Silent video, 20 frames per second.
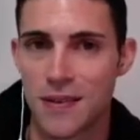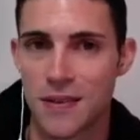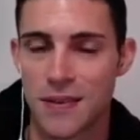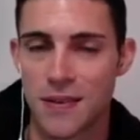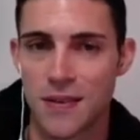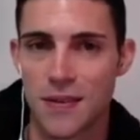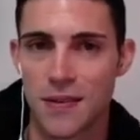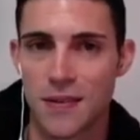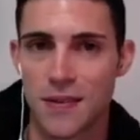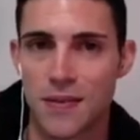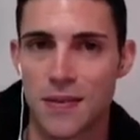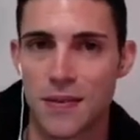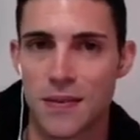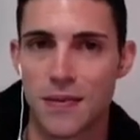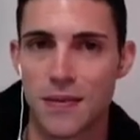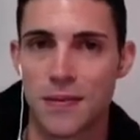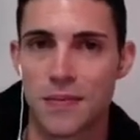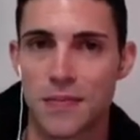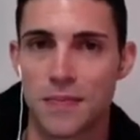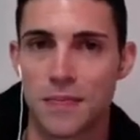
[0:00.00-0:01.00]

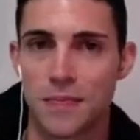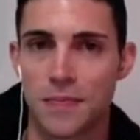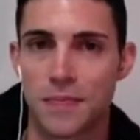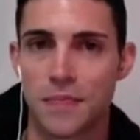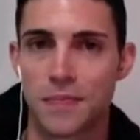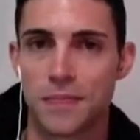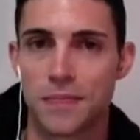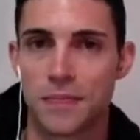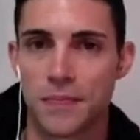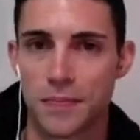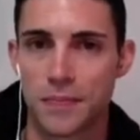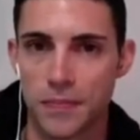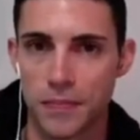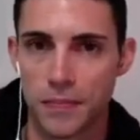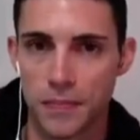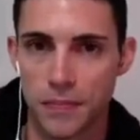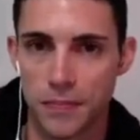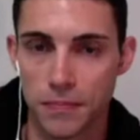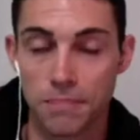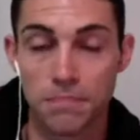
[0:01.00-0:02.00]

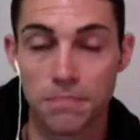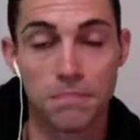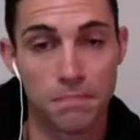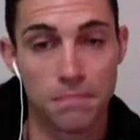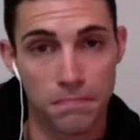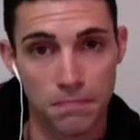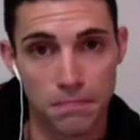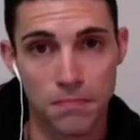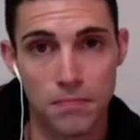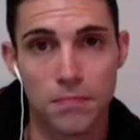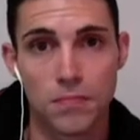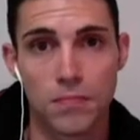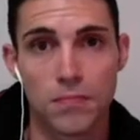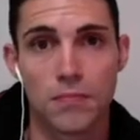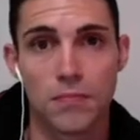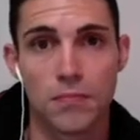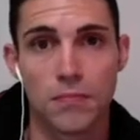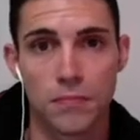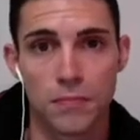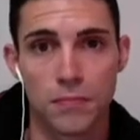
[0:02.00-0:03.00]

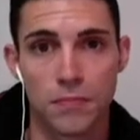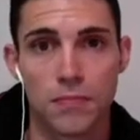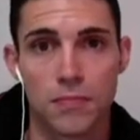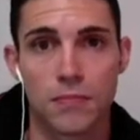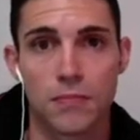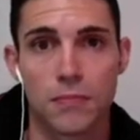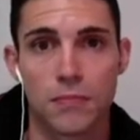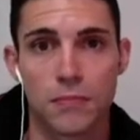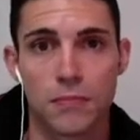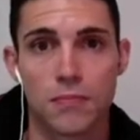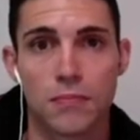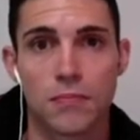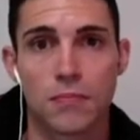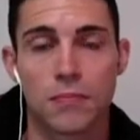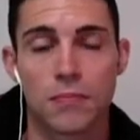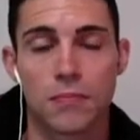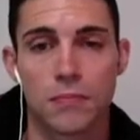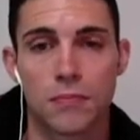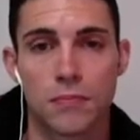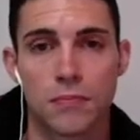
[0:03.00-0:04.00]

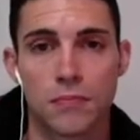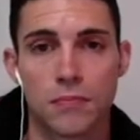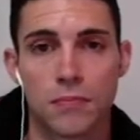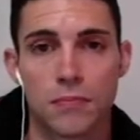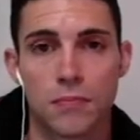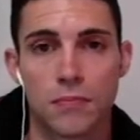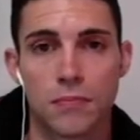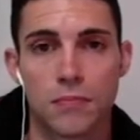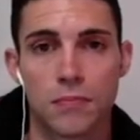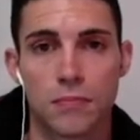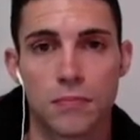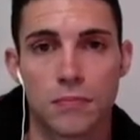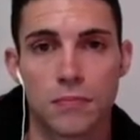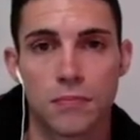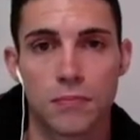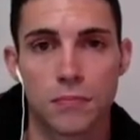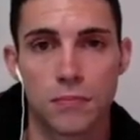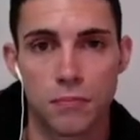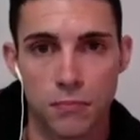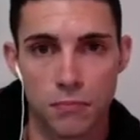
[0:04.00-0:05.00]

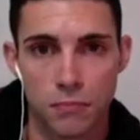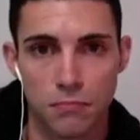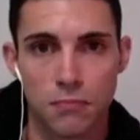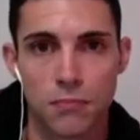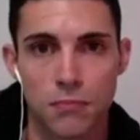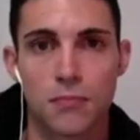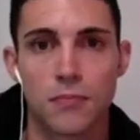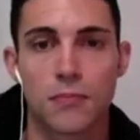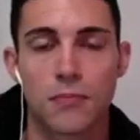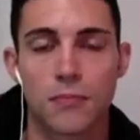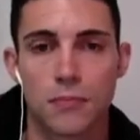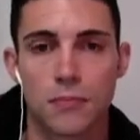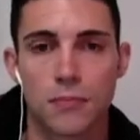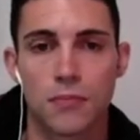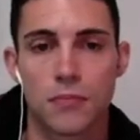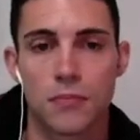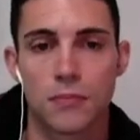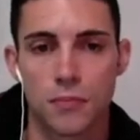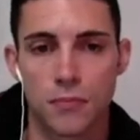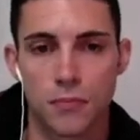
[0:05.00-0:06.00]

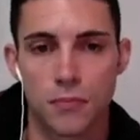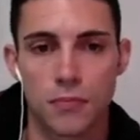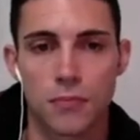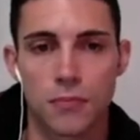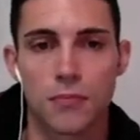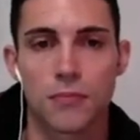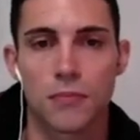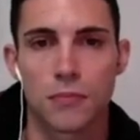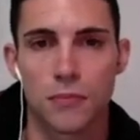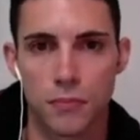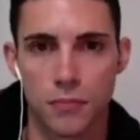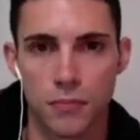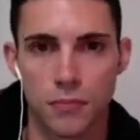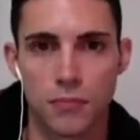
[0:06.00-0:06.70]
No words are spoken by the person on screen.